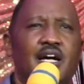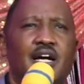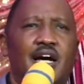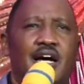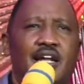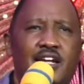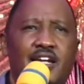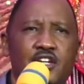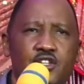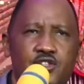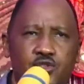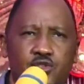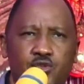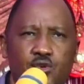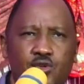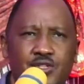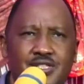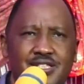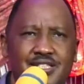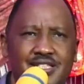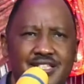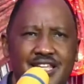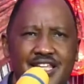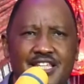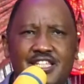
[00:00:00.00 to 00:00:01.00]
And I saw
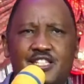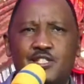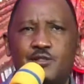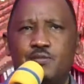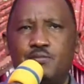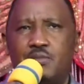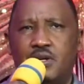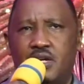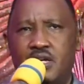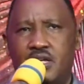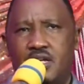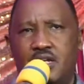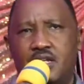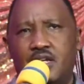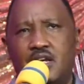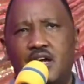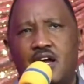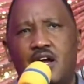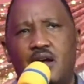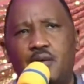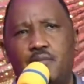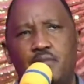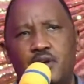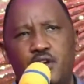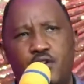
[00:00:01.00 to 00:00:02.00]
six men
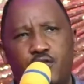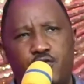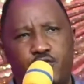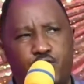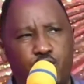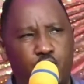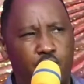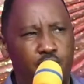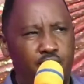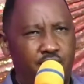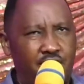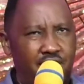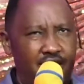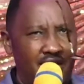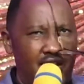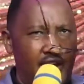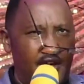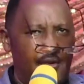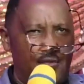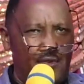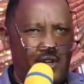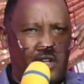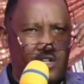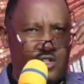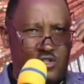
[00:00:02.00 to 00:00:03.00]
coming from the
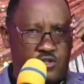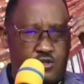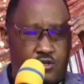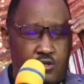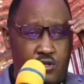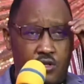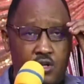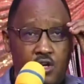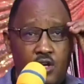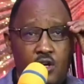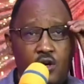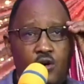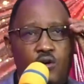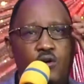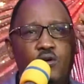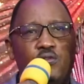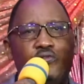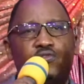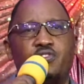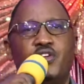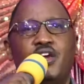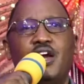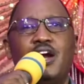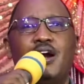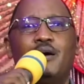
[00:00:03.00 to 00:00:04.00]
direction
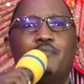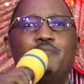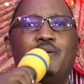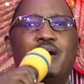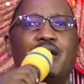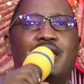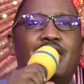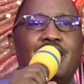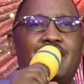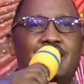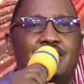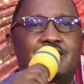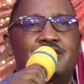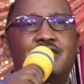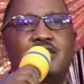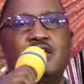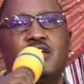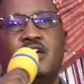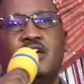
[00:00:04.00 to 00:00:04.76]
of the upper gate,